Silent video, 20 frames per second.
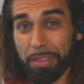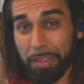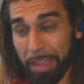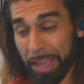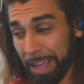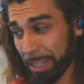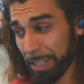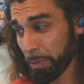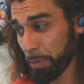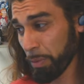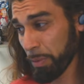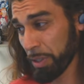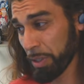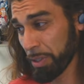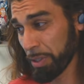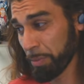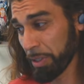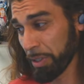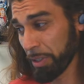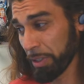That's what we
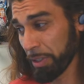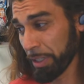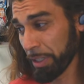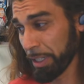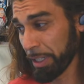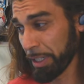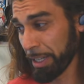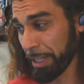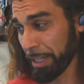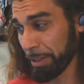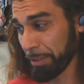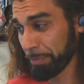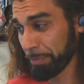should be looking at.